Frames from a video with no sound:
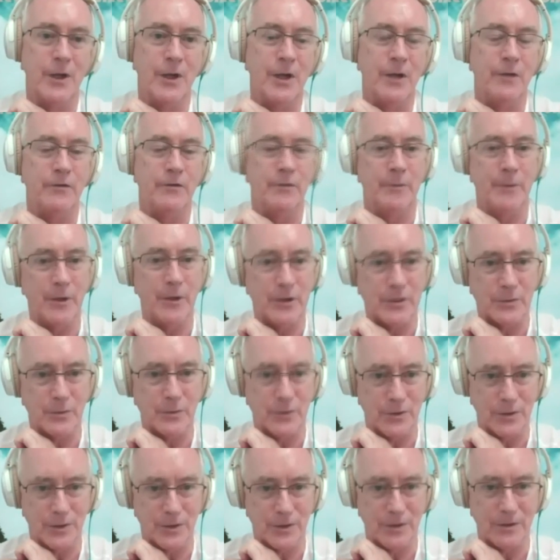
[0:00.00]
from its
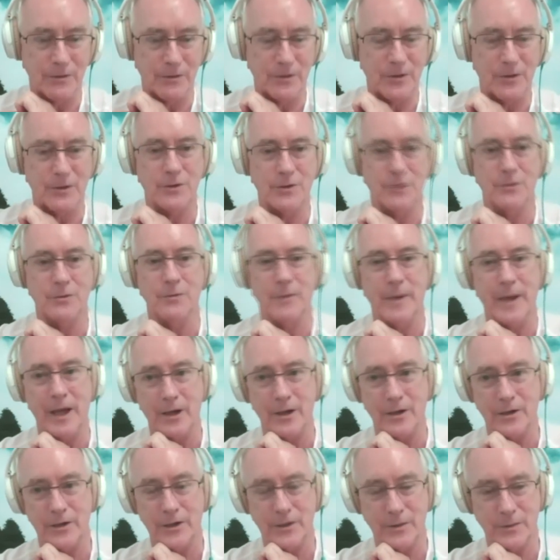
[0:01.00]
reserves to
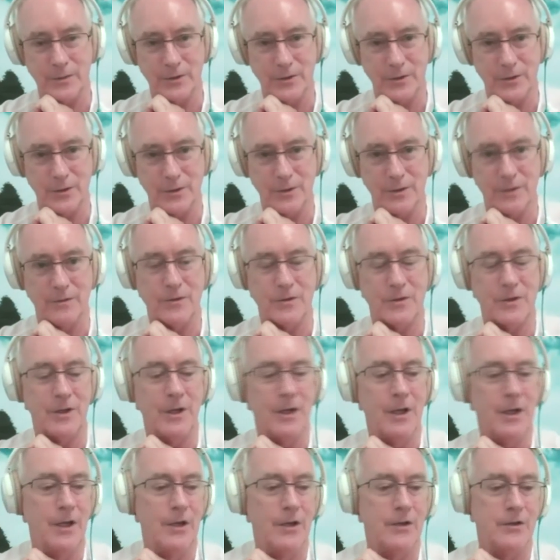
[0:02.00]
Barclays reserves.
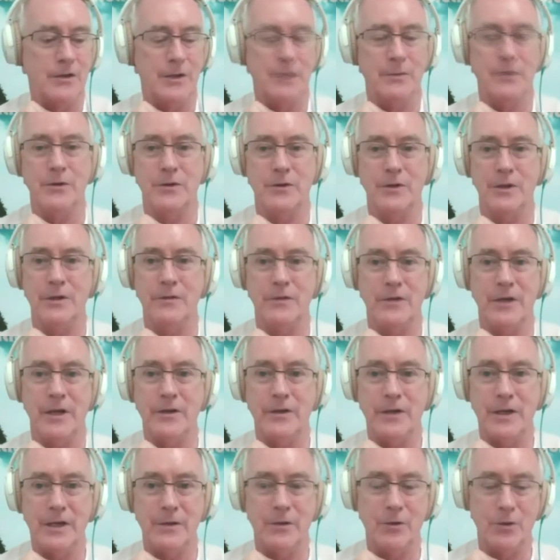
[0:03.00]
So reserves
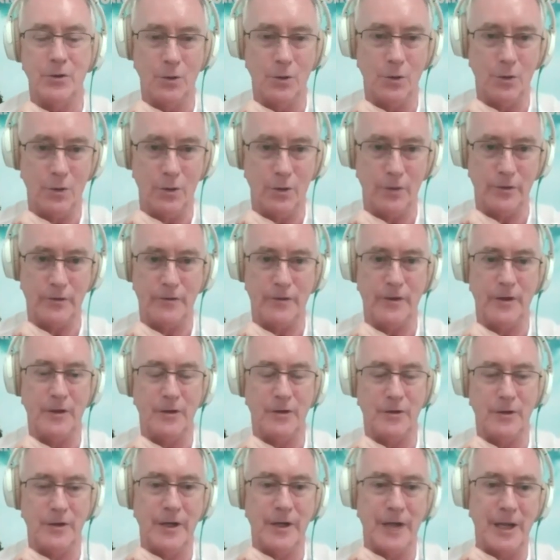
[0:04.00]
aren't there at all
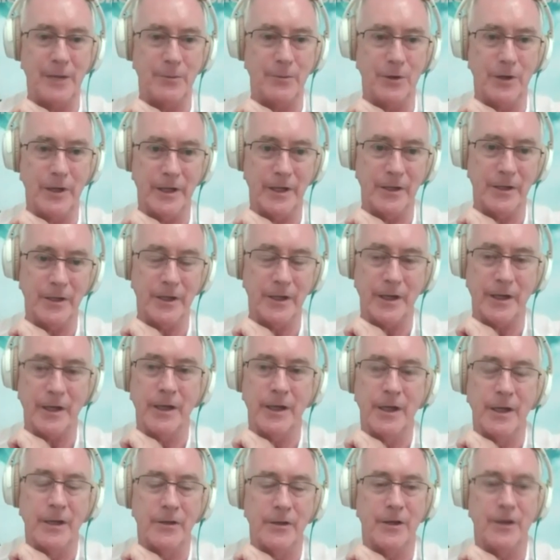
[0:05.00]
to enable lending.
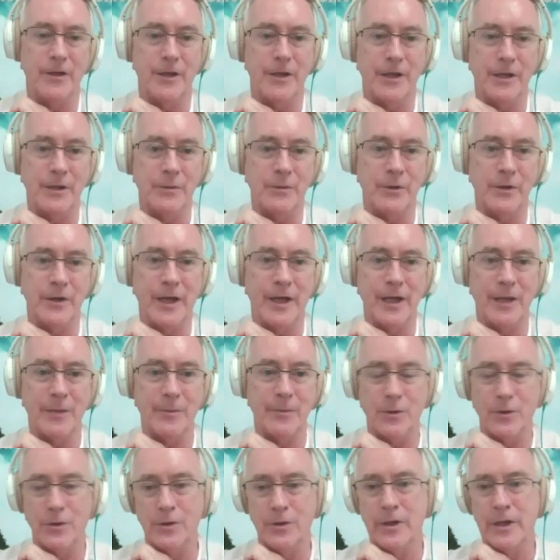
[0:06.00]
They're there to
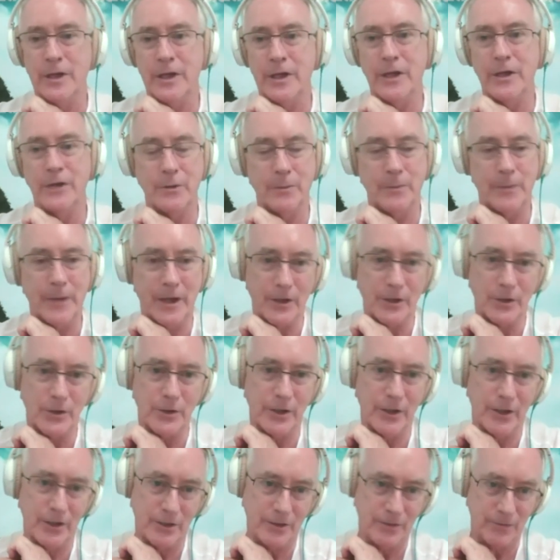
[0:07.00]
enable interbank
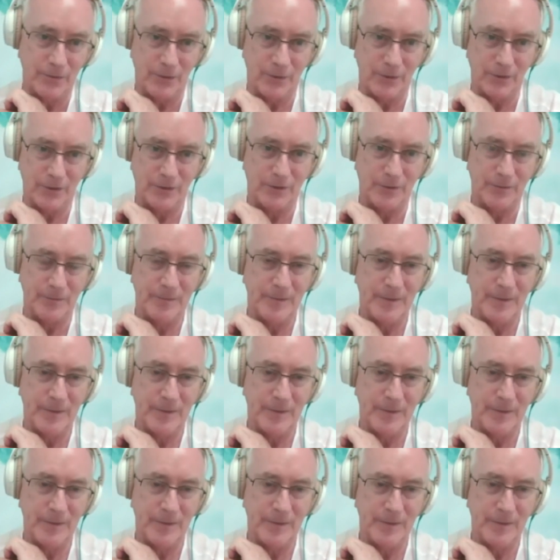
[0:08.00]
transfers.